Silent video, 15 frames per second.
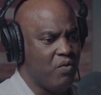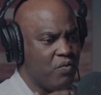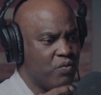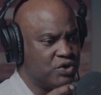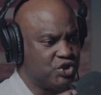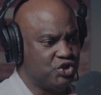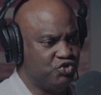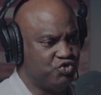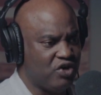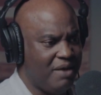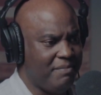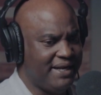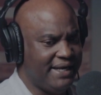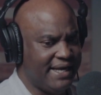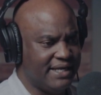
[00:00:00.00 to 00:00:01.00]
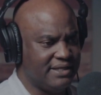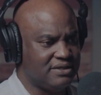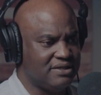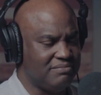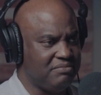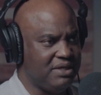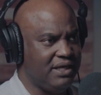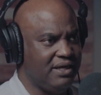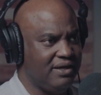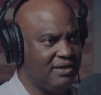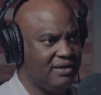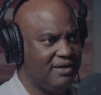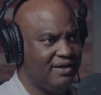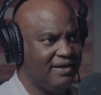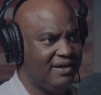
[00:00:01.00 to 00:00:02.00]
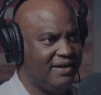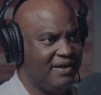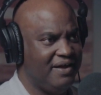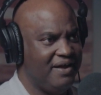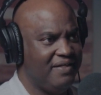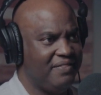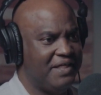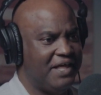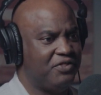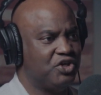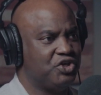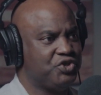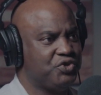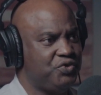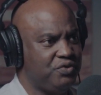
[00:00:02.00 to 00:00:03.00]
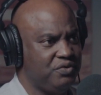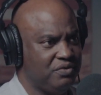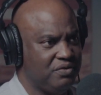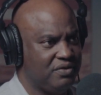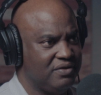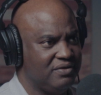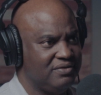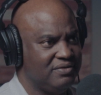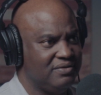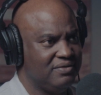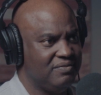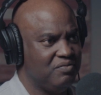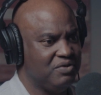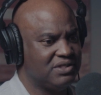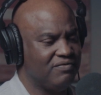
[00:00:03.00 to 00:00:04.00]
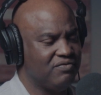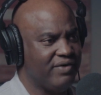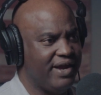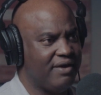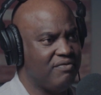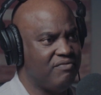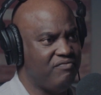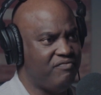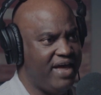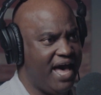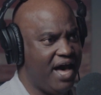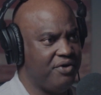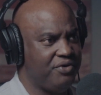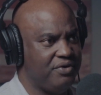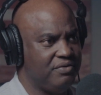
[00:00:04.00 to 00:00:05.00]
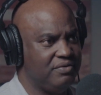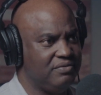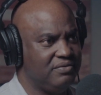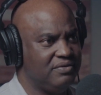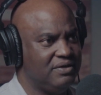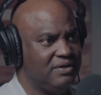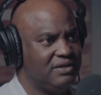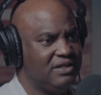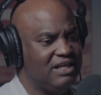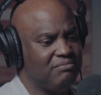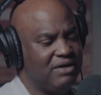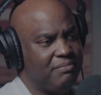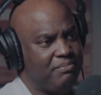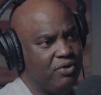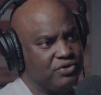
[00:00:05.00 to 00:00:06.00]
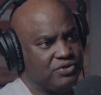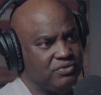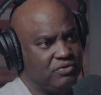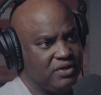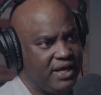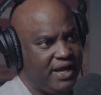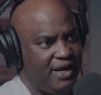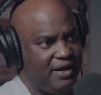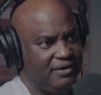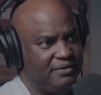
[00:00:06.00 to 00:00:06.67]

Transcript: was drumming into me that the truth was of greater value than my personal gain.